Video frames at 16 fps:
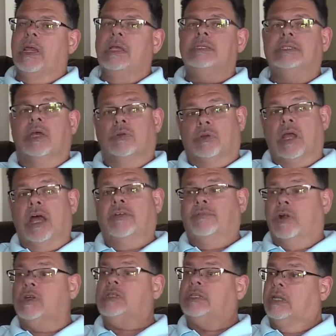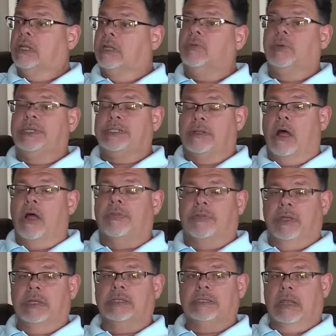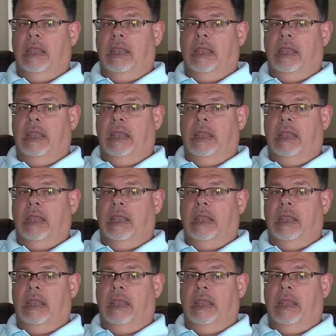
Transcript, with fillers: So conversely, we saw things